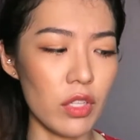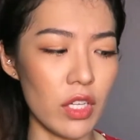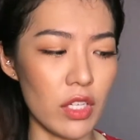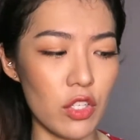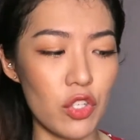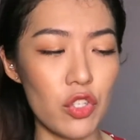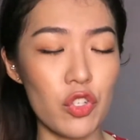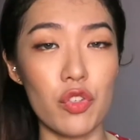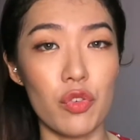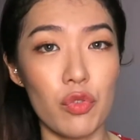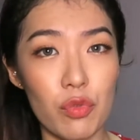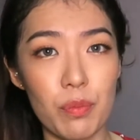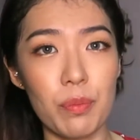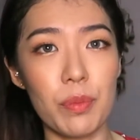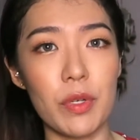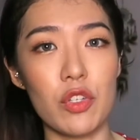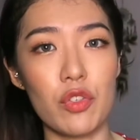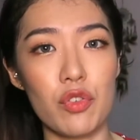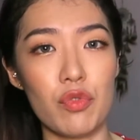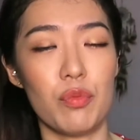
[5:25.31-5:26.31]
it is
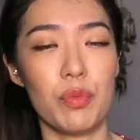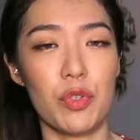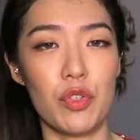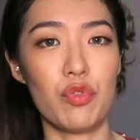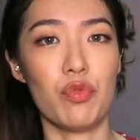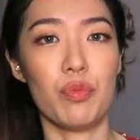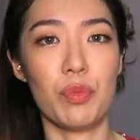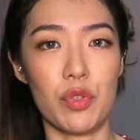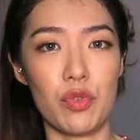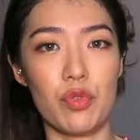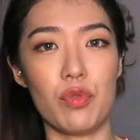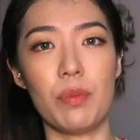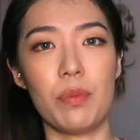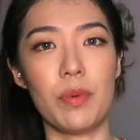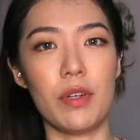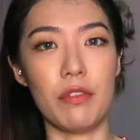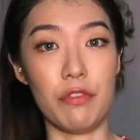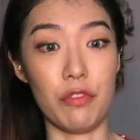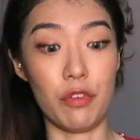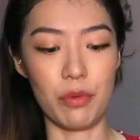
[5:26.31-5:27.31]
super
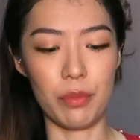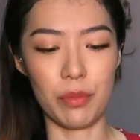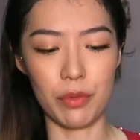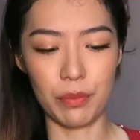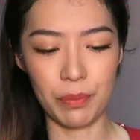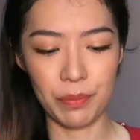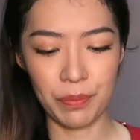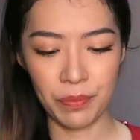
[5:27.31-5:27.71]
affordable.